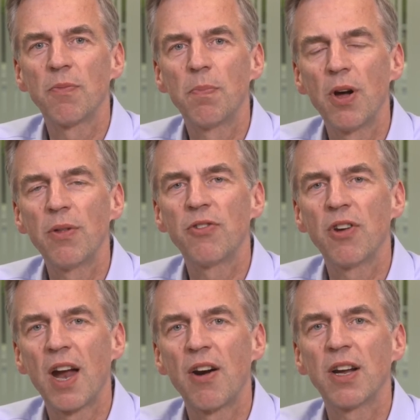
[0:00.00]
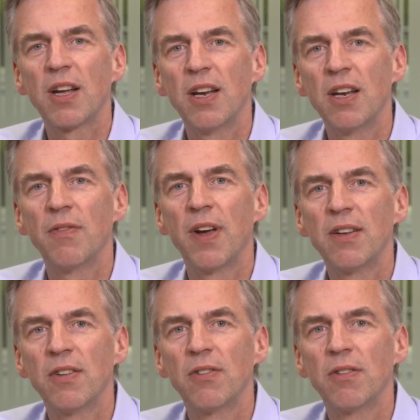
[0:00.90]
both generic and
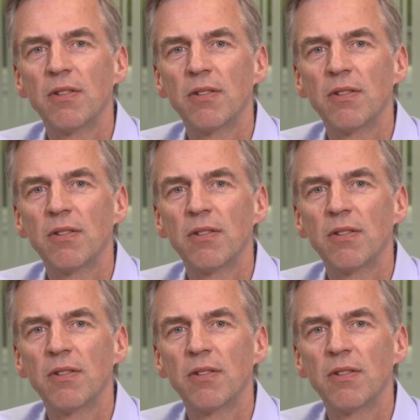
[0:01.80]
innovators.